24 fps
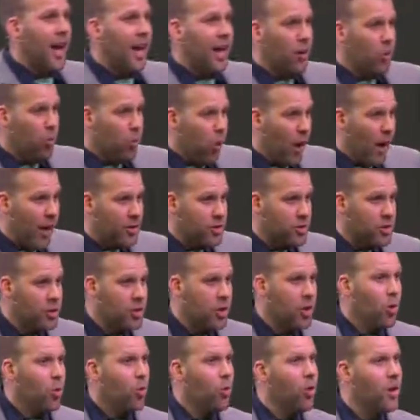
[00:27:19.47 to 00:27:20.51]
a witch
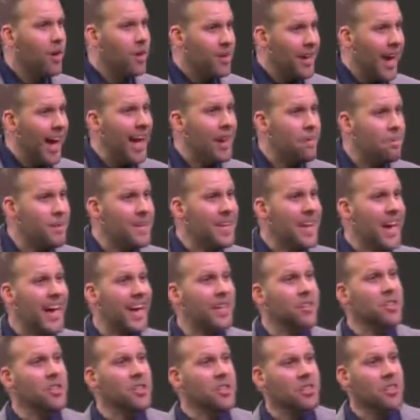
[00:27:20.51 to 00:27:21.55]
would not be
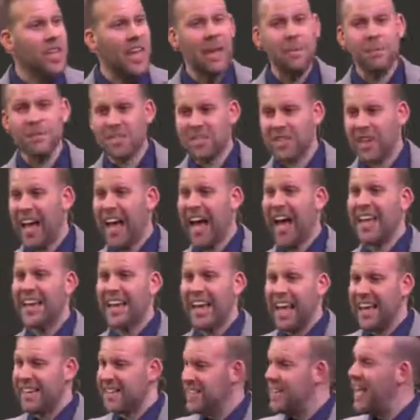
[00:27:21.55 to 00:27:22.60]
on the same side
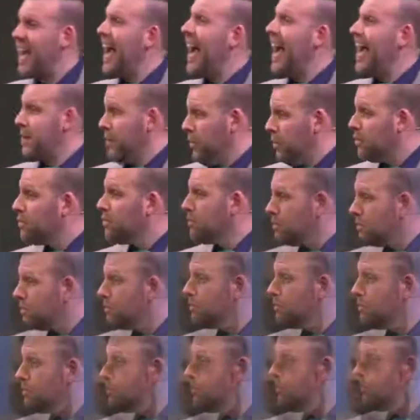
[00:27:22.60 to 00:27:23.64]
as God,
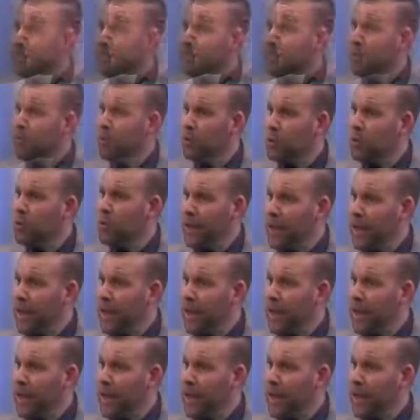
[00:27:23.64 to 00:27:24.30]
would we